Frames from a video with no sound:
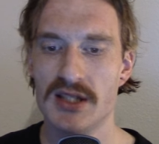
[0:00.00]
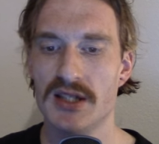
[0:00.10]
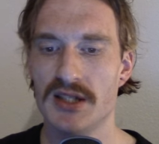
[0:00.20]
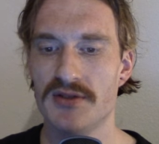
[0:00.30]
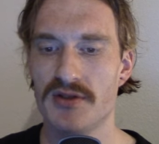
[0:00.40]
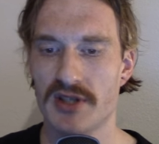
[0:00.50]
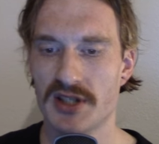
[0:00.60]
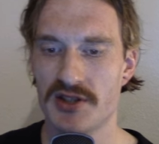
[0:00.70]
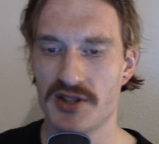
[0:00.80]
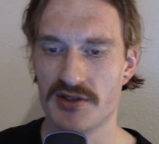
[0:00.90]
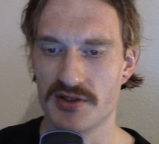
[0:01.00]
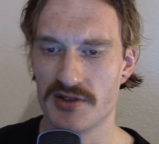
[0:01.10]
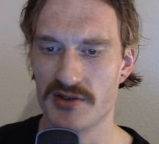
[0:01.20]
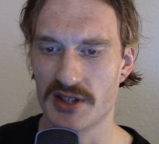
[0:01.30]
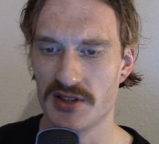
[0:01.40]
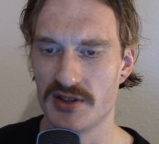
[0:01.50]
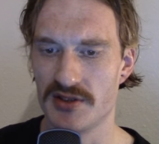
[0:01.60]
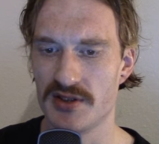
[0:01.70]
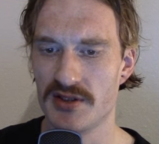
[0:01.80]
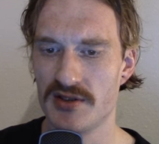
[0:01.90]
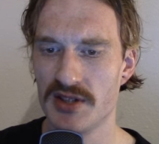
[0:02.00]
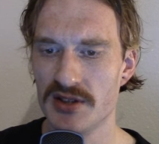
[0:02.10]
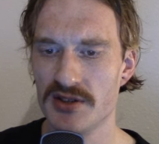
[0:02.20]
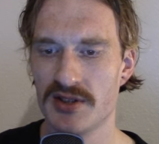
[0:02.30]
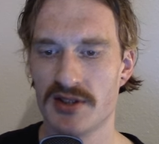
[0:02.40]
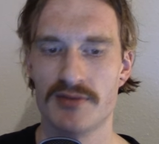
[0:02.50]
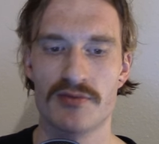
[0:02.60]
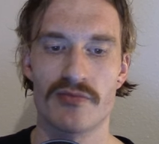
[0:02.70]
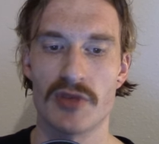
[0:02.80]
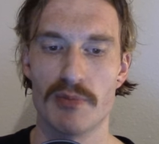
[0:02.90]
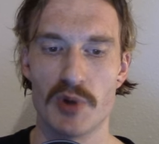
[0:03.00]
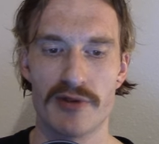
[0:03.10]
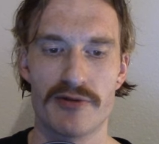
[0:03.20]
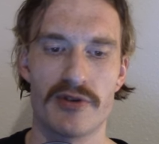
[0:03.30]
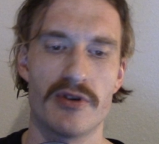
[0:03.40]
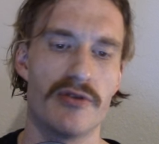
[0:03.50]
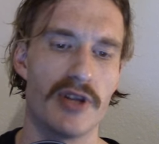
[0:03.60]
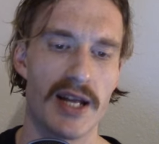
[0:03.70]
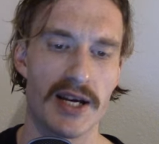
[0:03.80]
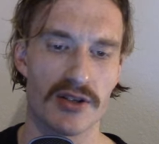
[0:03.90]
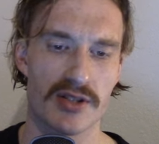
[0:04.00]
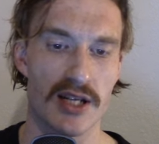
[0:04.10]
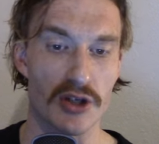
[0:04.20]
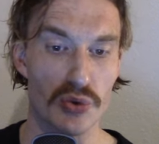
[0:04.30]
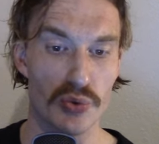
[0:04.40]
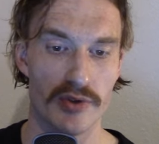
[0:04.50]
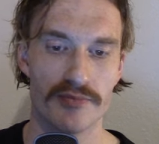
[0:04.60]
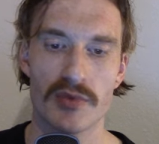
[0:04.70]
in structures constructed on stilts above the Lagos Lagoon.